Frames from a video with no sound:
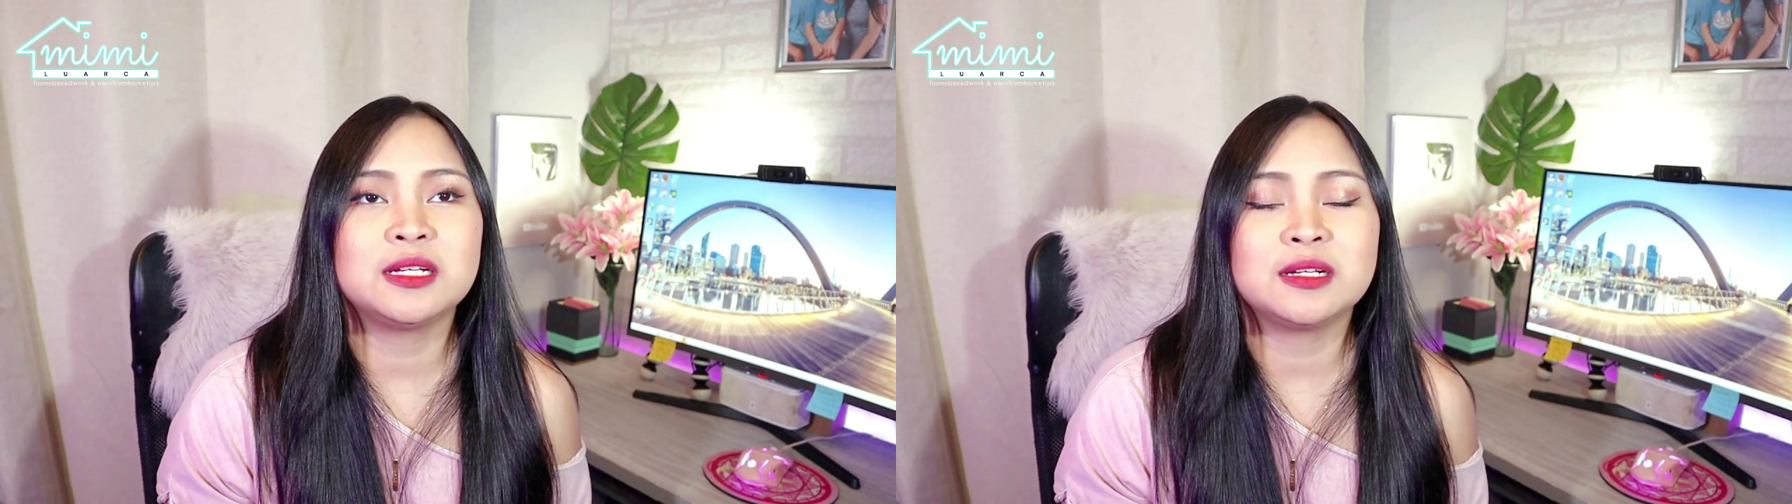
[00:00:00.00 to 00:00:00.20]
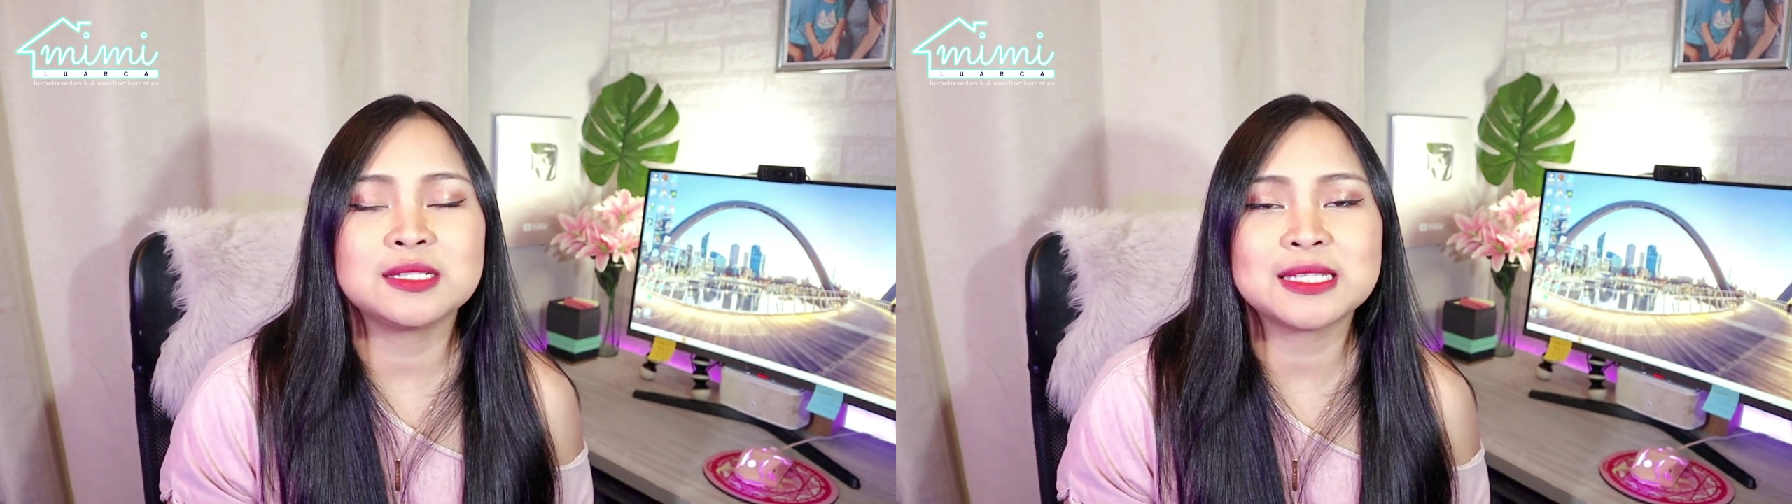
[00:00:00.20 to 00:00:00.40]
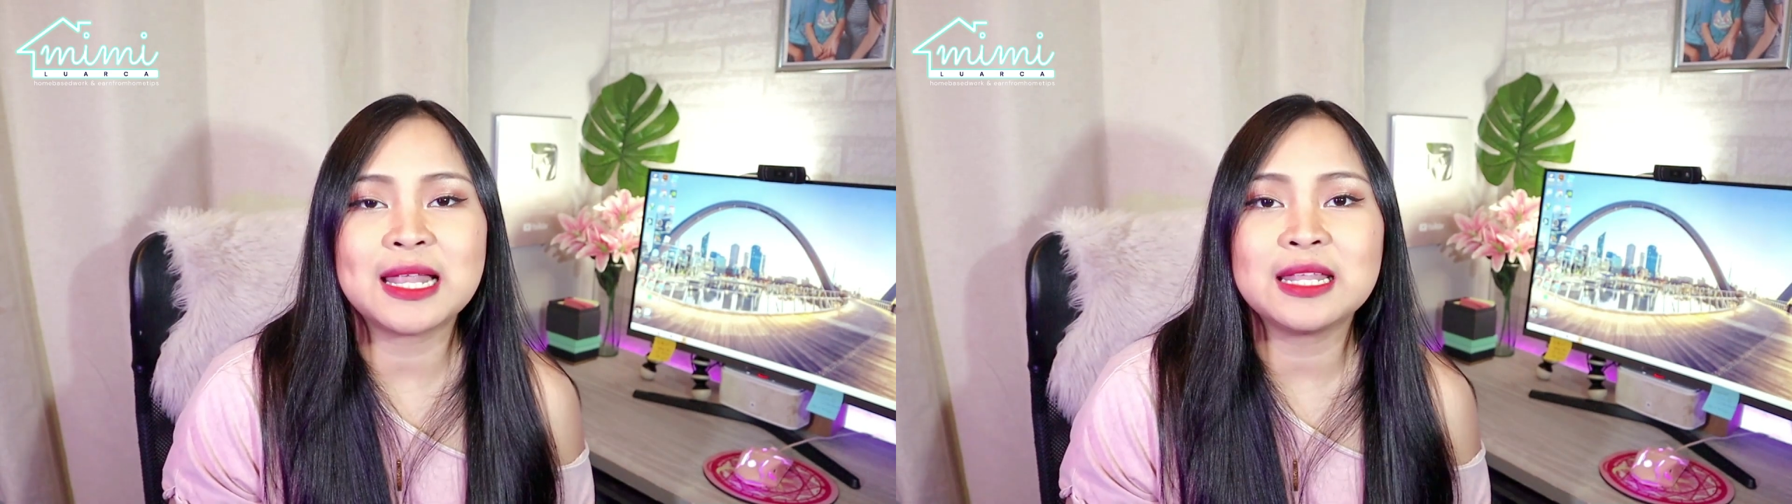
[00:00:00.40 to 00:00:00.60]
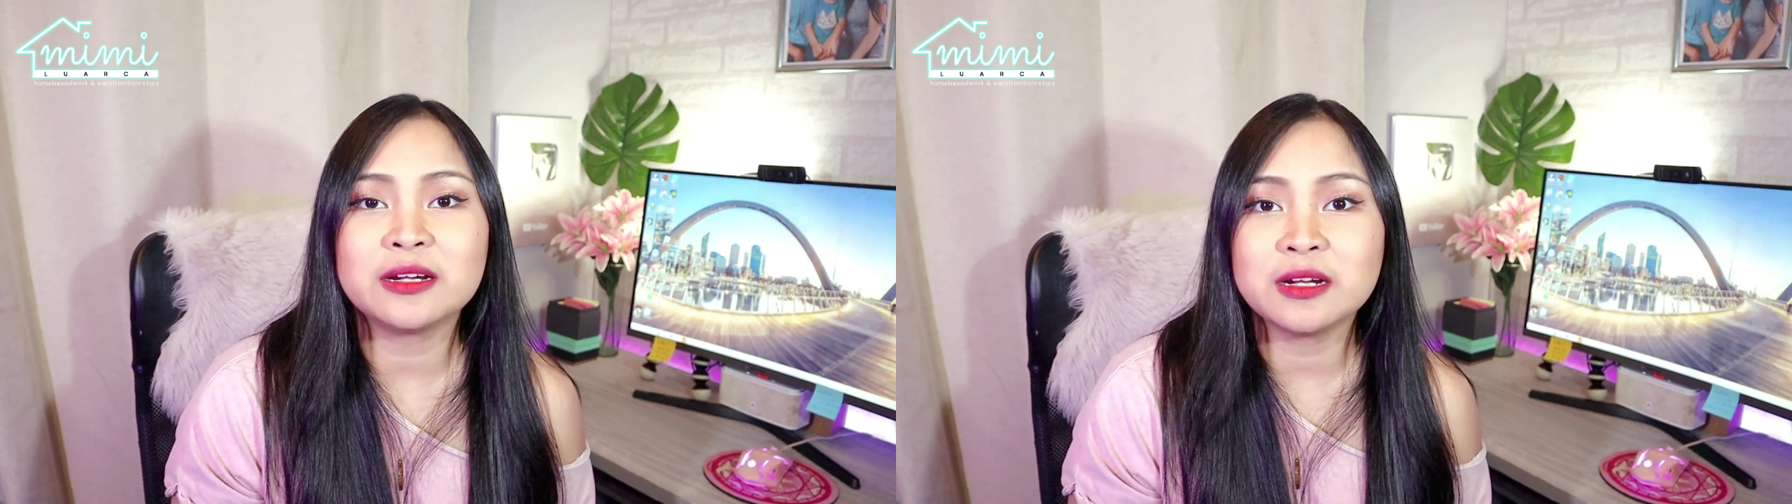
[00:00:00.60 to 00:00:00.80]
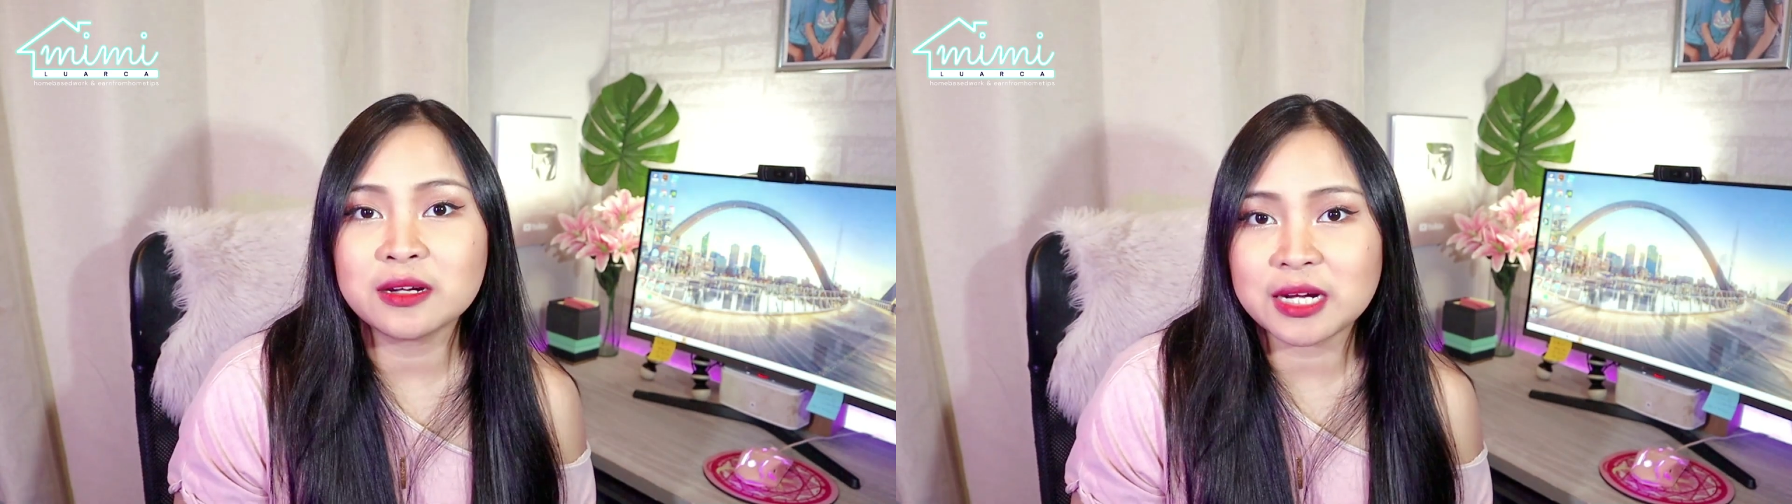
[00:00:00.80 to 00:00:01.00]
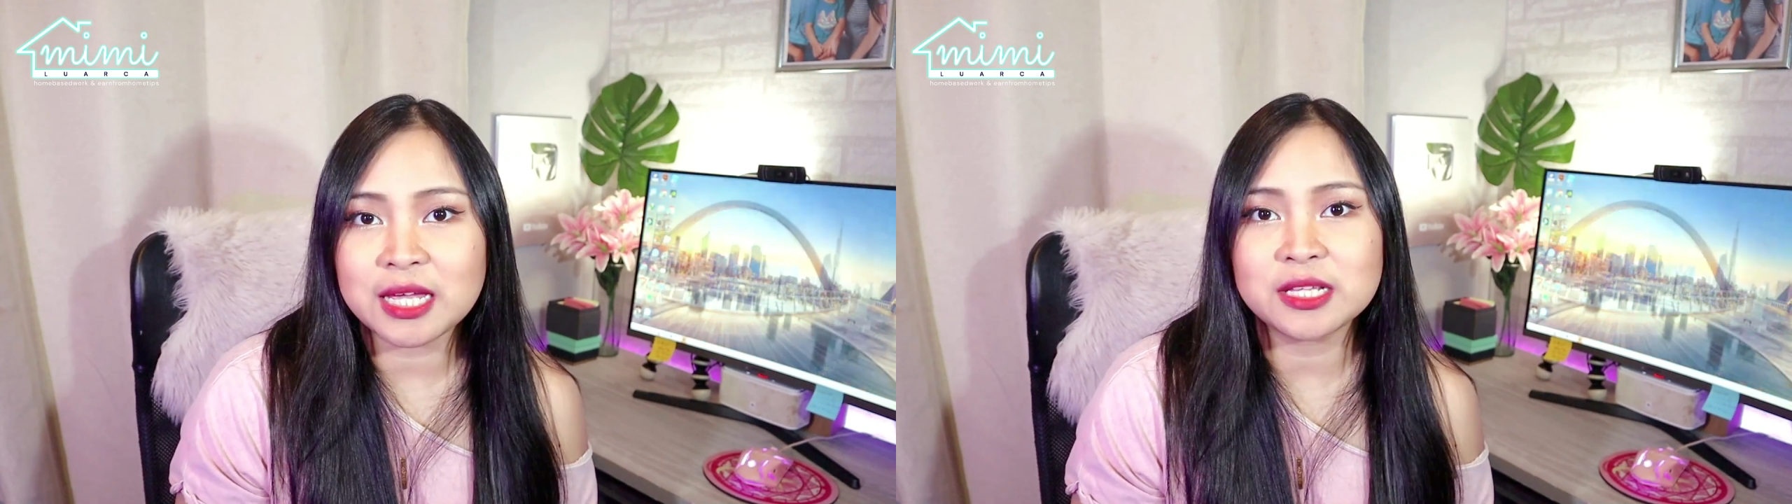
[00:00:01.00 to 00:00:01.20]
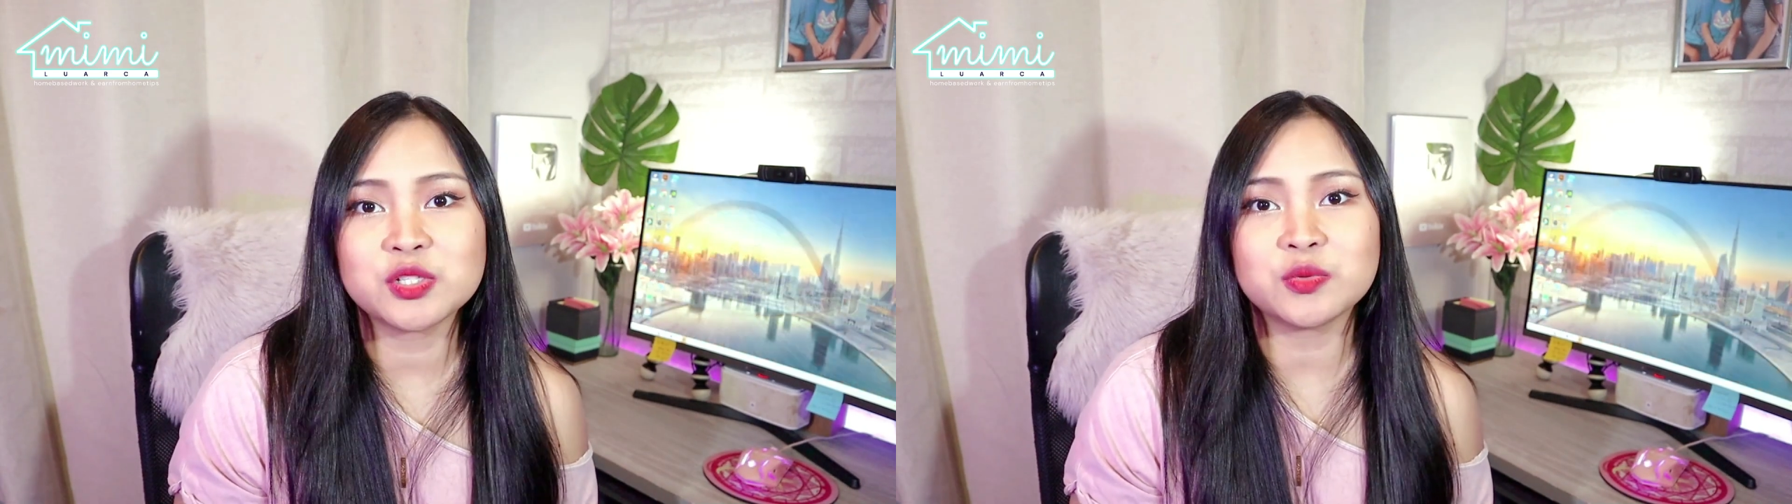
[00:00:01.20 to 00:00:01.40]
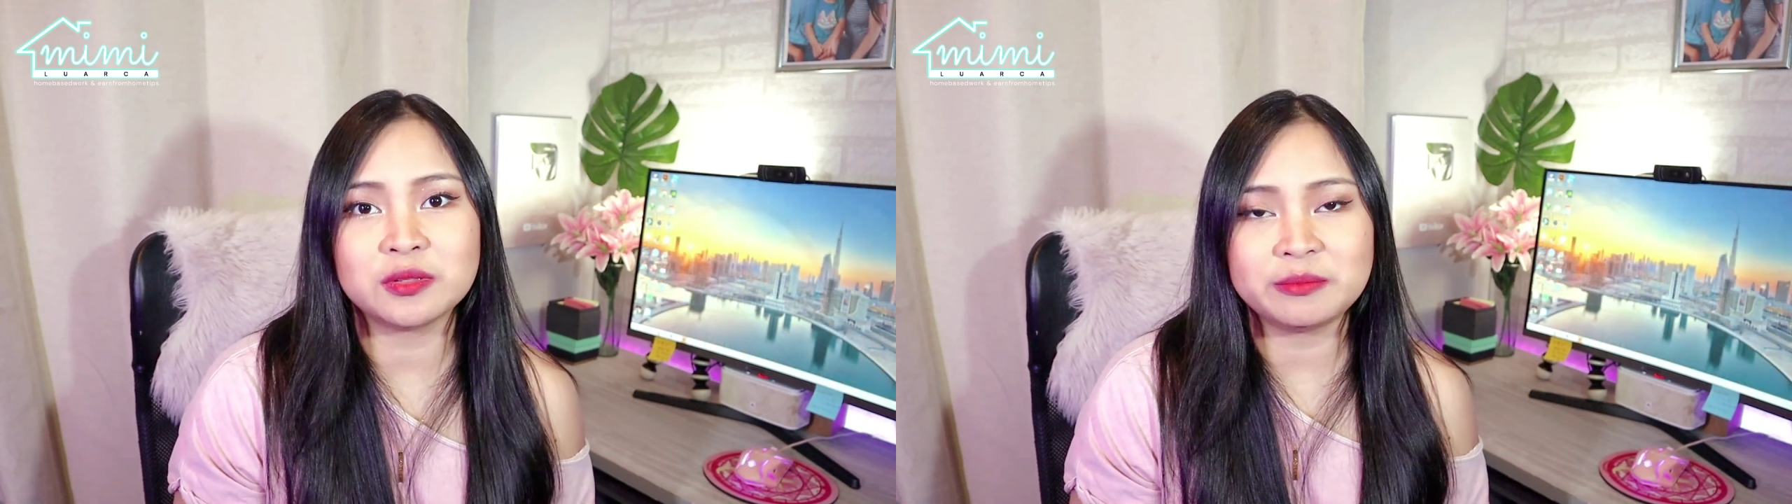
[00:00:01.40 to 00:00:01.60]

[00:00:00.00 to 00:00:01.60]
The salary range